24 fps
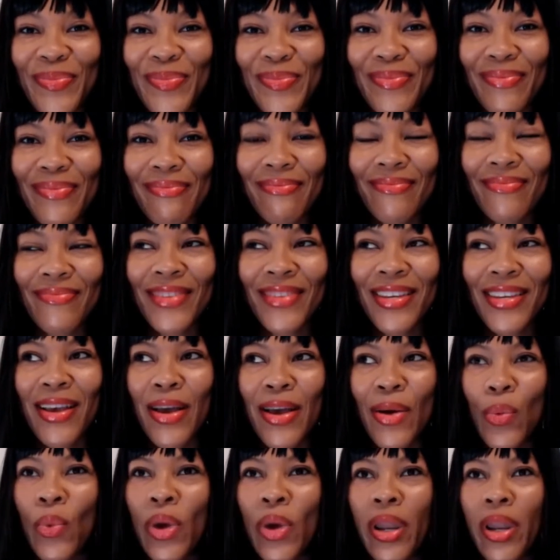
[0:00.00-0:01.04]
Mm
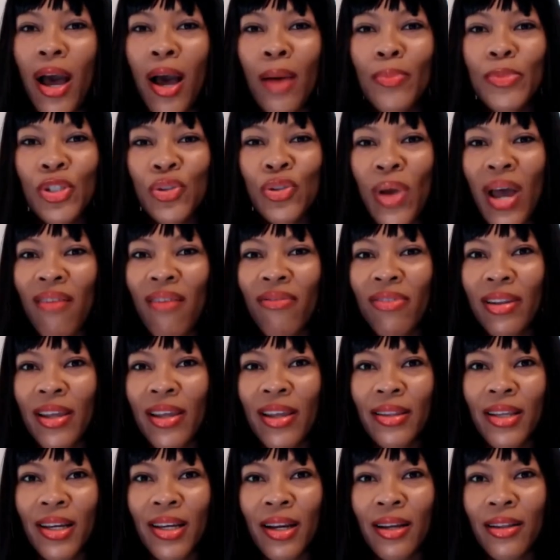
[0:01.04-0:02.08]
when I'm
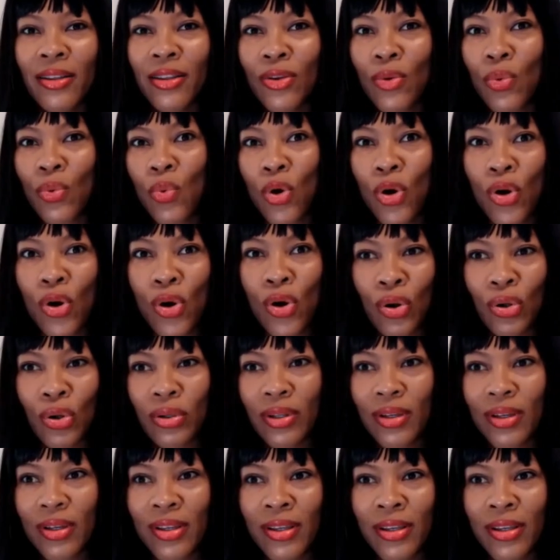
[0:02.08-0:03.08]
traveling the, the world,